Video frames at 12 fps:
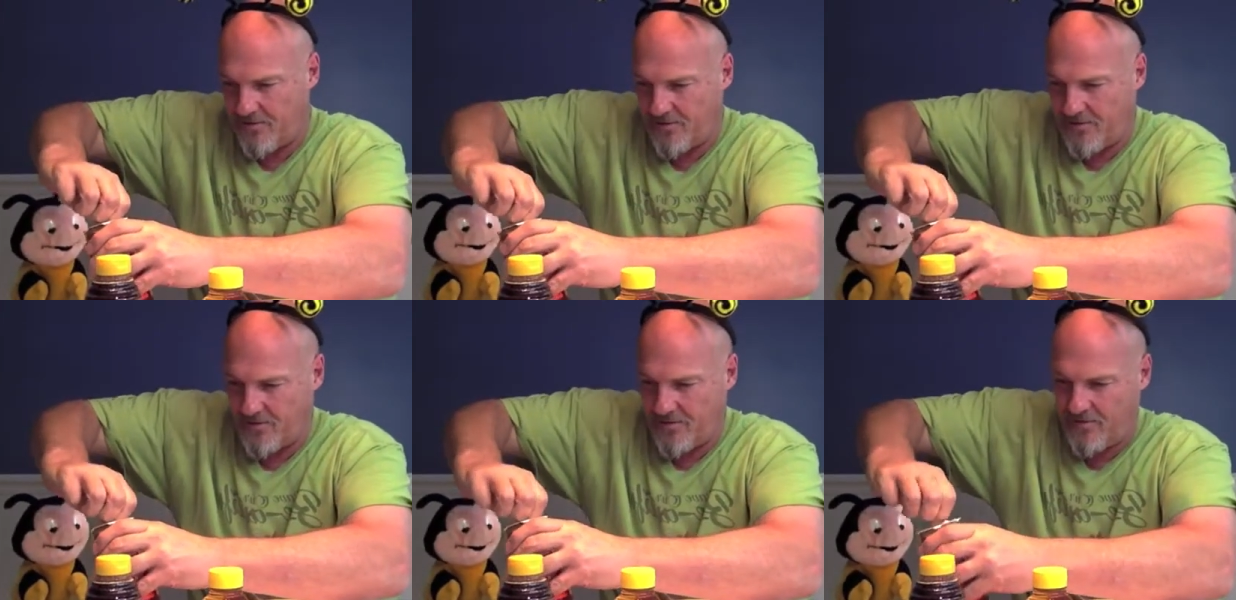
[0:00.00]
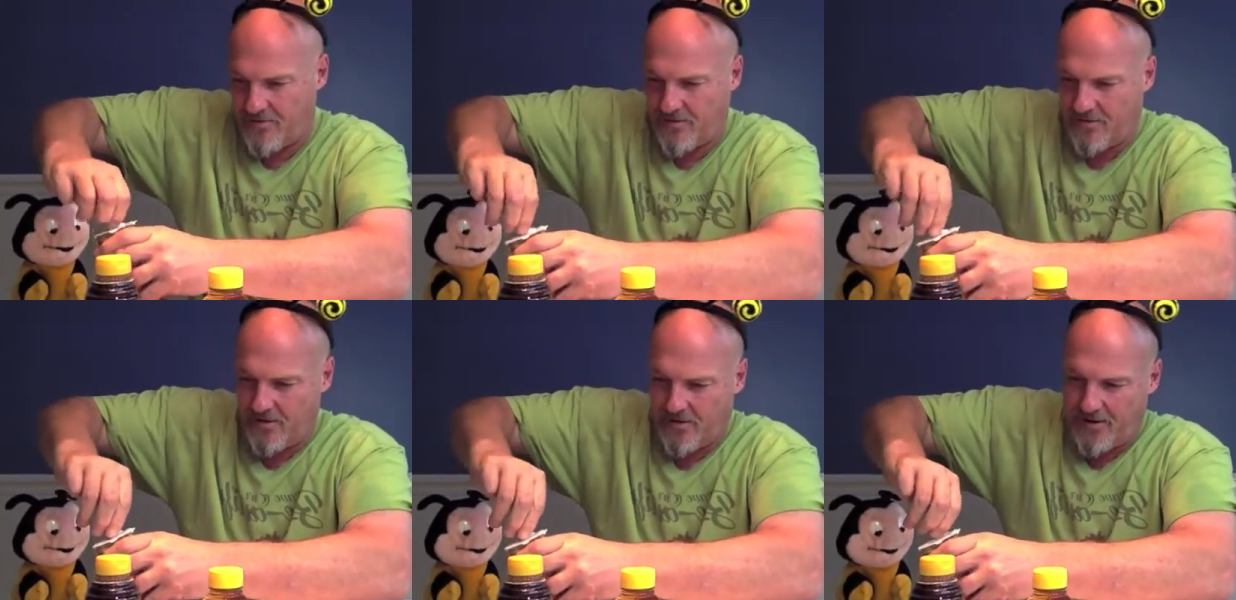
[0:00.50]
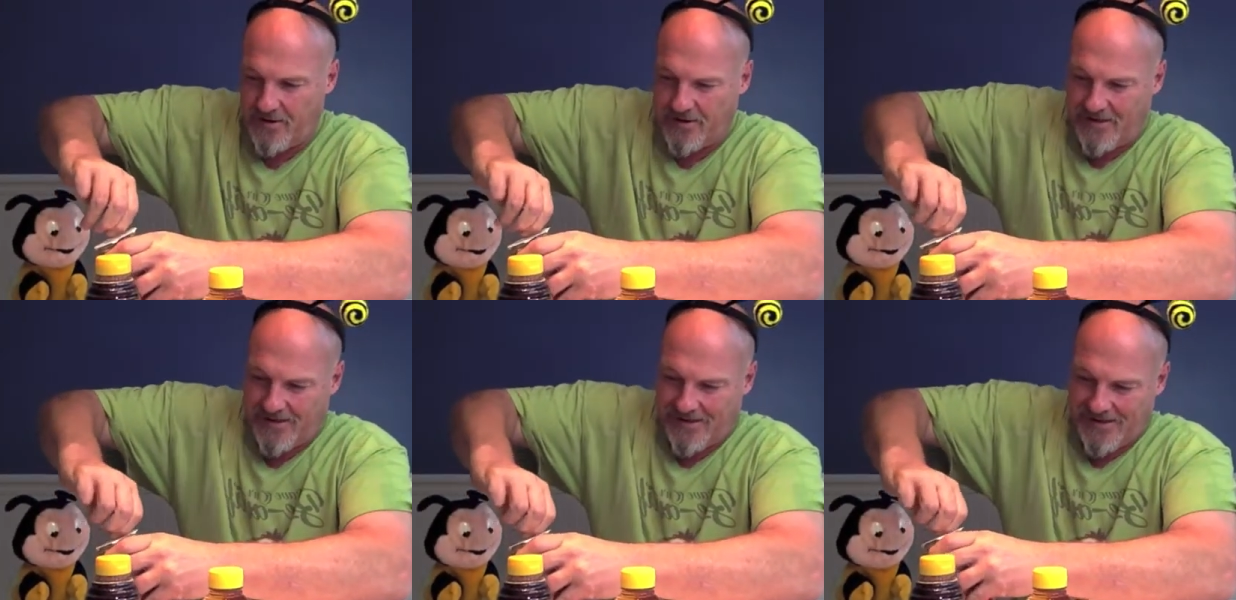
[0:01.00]

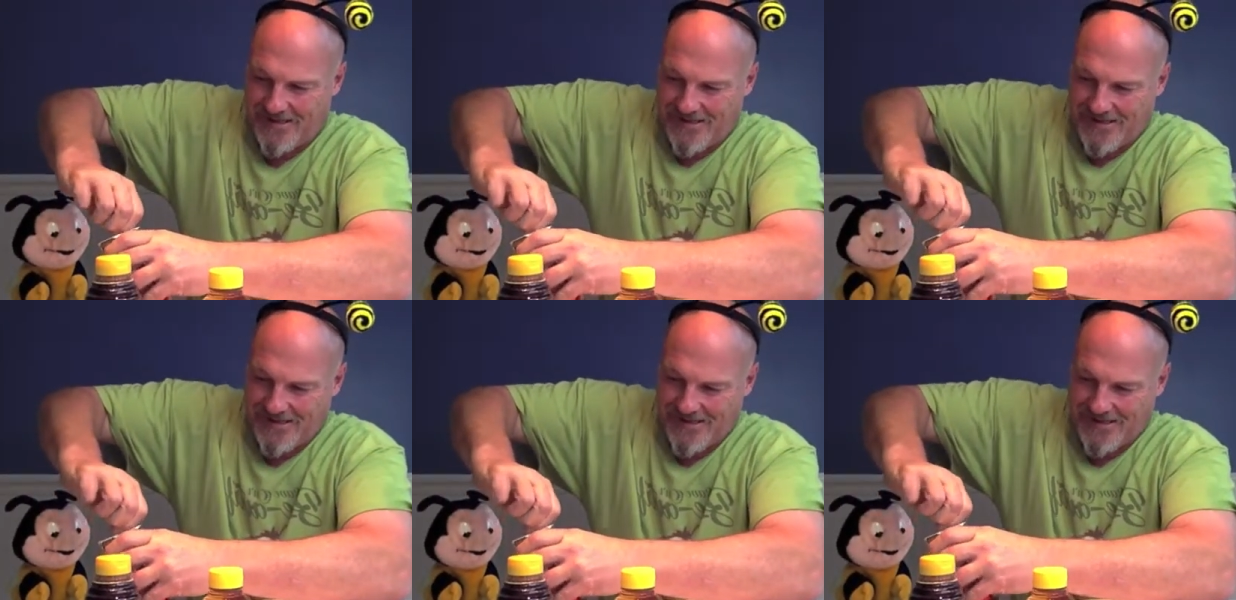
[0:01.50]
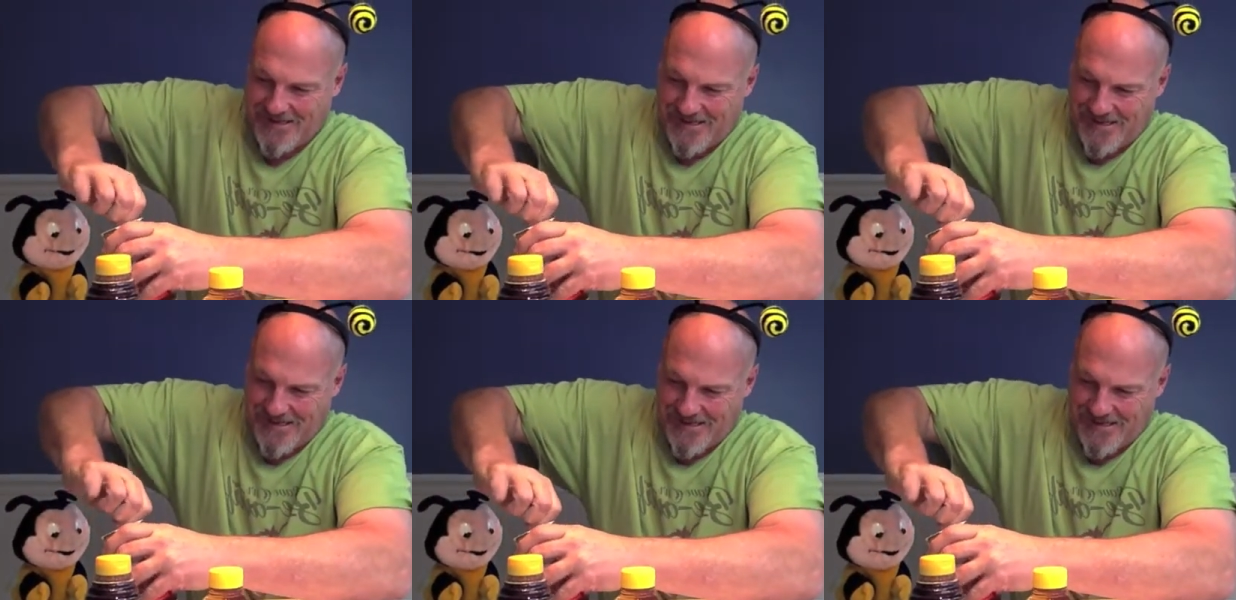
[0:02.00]
No one is speaking in this clip.